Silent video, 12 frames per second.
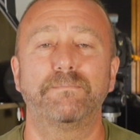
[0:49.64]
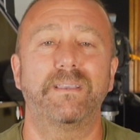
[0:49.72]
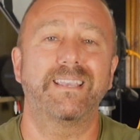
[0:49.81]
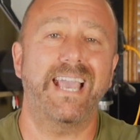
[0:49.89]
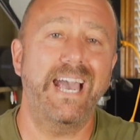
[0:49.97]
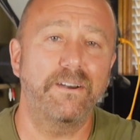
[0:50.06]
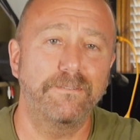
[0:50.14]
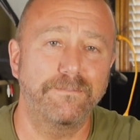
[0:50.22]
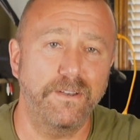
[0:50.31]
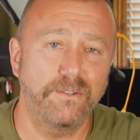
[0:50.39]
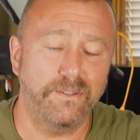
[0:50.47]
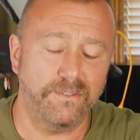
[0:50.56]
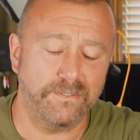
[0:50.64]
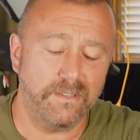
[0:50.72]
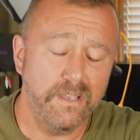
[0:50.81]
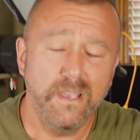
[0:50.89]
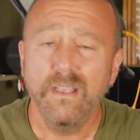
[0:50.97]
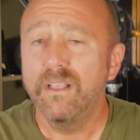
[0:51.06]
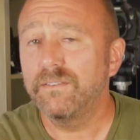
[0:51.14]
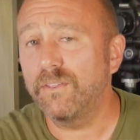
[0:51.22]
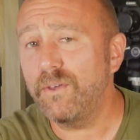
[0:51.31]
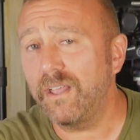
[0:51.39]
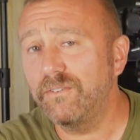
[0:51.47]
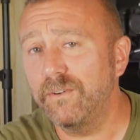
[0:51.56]
as being out of focus. So
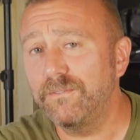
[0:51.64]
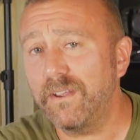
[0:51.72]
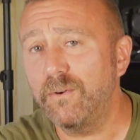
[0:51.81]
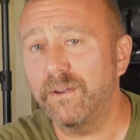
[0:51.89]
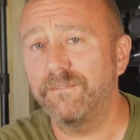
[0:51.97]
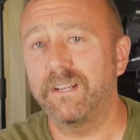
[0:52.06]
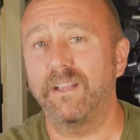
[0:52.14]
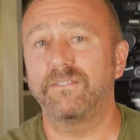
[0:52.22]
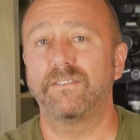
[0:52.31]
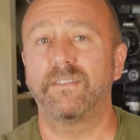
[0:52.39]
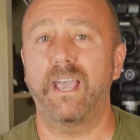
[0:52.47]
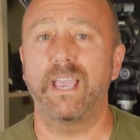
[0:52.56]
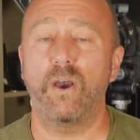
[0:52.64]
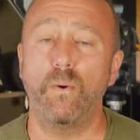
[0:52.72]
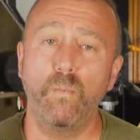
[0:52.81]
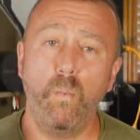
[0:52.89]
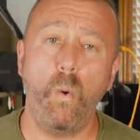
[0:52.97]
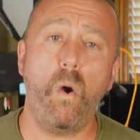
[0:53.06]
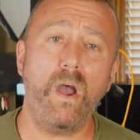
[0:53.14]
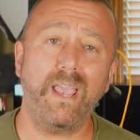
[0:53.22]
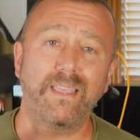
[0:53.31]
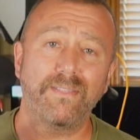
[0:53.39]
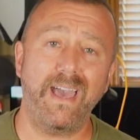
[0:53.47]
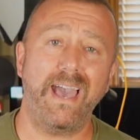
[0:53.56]
I thought I'd do a very quick video today on
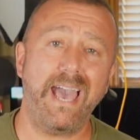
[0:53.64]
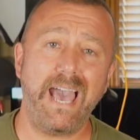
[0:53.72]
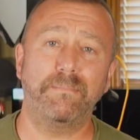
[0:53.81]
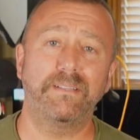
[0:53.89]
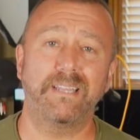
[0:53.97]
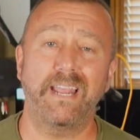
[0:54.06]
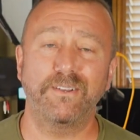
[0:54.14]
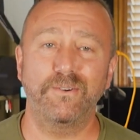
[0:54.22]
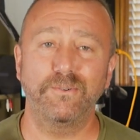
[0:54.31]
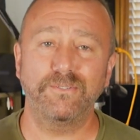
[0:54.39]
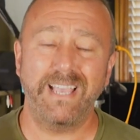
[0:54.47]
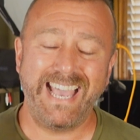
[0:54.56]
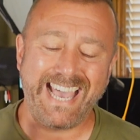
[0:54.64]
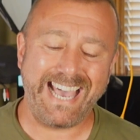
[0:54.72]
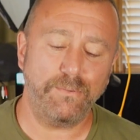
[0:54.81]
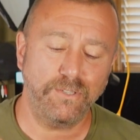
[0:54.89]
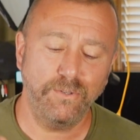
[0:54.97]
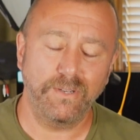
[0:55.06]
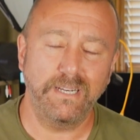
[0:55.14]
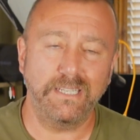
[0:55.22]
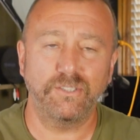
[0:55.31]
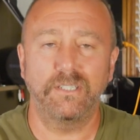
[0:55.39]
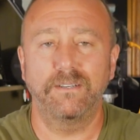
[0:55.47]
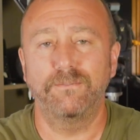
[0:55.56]
why that happened and, of course, how you can
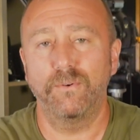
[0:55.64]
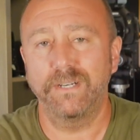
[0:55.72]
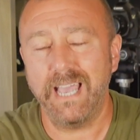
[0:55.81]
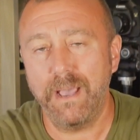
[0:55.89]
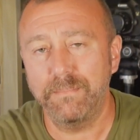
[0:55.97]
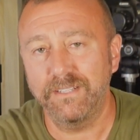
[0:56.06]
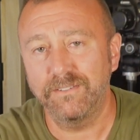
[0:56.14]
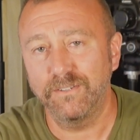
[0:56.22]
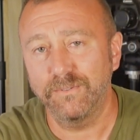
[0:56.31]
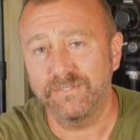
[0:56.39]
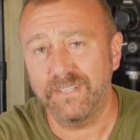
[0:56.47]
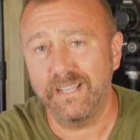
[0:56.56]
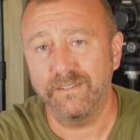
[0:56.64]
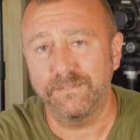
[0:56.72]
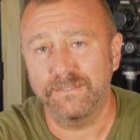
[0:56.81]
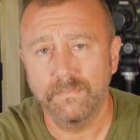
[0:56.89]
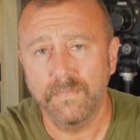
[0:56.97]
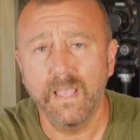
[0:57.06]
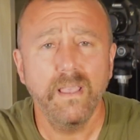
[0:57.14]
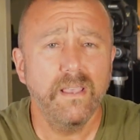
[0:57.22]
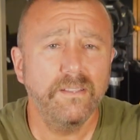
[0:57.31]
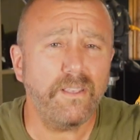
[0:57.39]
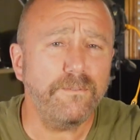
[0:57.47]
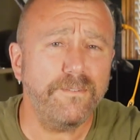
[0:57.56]
actually avoid it happening to yourselves.
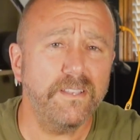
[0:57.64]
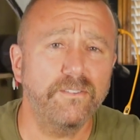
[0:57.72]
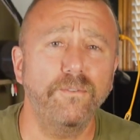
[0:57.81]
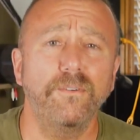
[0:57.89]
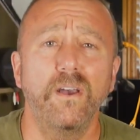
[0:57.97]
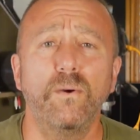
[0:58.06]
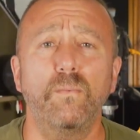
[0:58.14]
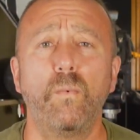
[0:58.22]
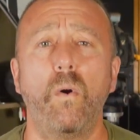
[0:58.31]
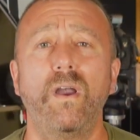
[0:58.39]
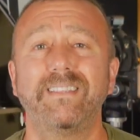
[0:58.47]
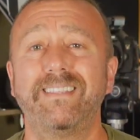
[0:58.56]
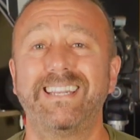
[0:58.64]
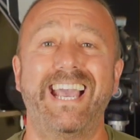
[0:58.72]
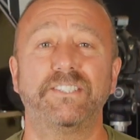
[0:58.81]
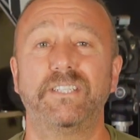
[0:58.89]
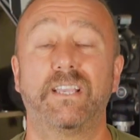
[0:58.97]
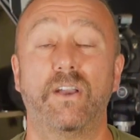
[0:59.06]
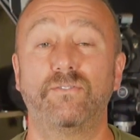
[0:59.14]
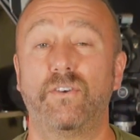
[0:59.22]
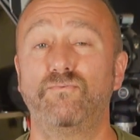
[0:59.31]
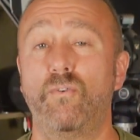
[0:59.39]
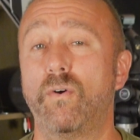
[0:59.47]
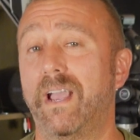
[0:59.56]
So first off, why did it actually go
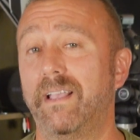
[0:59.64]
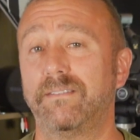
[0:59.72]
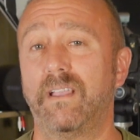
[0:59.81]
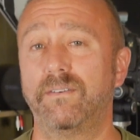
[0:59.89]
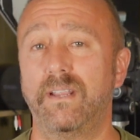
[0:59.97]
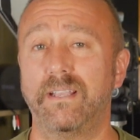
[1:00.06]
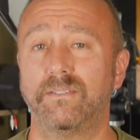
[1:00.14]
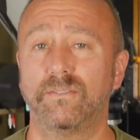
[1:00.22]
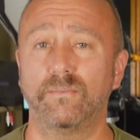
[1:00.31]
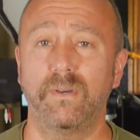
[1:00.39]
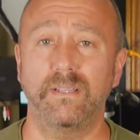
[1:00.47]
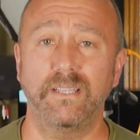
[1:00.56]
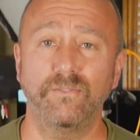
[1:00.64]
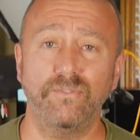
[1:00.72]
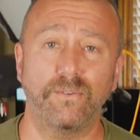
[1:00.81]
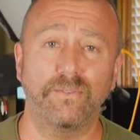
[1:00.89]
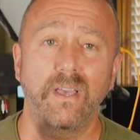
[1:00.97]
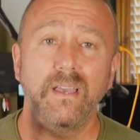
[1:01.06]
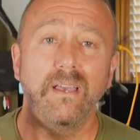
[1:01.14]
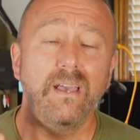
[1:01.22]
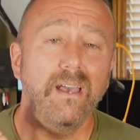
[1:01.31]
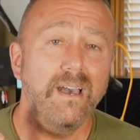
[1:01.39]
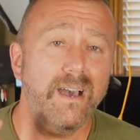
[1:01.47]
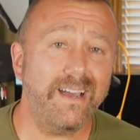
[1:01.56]
so wrong at Stonehenge? Well, in truth,
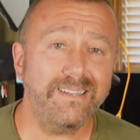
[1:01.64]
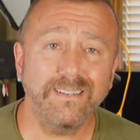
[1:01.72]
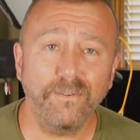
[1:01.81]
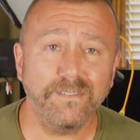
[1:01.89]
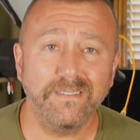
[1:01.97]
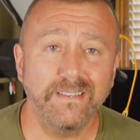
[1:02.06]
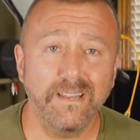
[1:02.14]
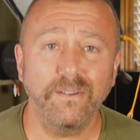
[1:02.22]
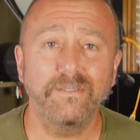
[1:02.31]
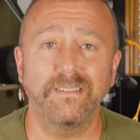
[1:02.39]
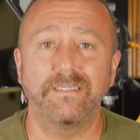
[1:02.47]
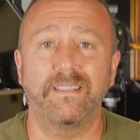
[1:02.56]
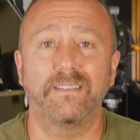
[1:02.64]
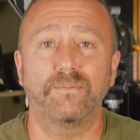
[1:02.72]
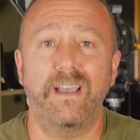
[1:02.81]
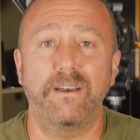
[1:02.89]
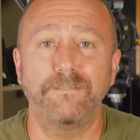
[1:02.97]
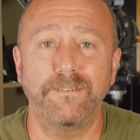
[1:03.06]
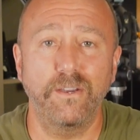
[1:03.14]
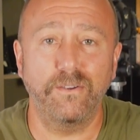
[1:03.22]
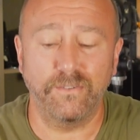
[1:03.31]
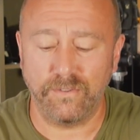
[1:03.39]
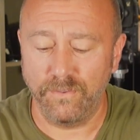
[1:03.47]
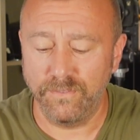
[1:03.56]
I didn't obviously notice things were out of
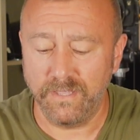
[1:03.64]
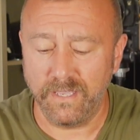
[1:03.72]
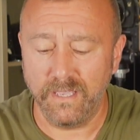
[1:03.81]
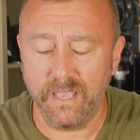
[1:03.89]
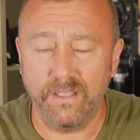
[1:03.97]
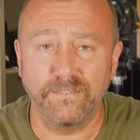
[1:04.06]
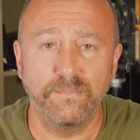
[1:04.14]
focus on the